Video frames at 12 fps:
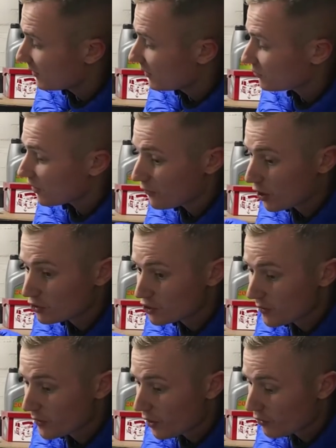So I've got
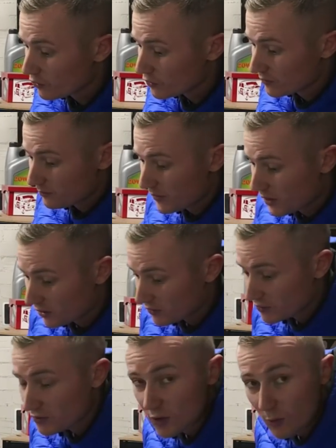two of those
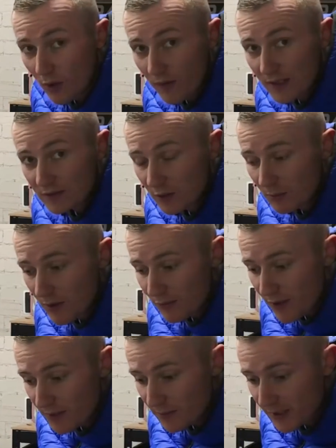because the one that's on my
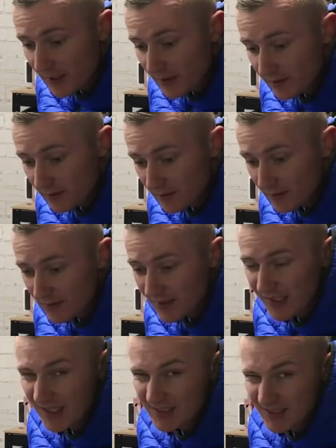Red Mini
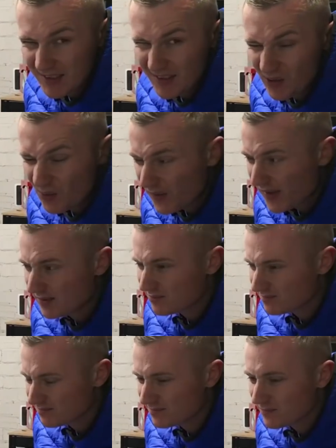is a little bit
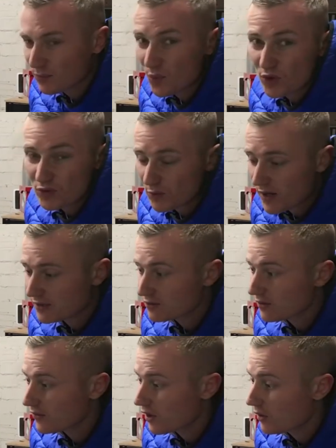worse for wear so
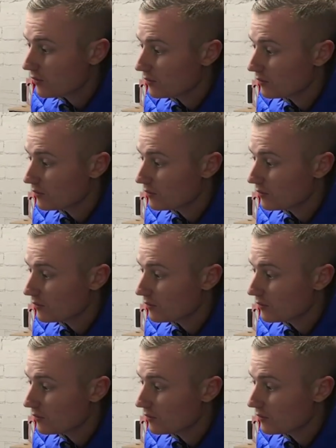I thought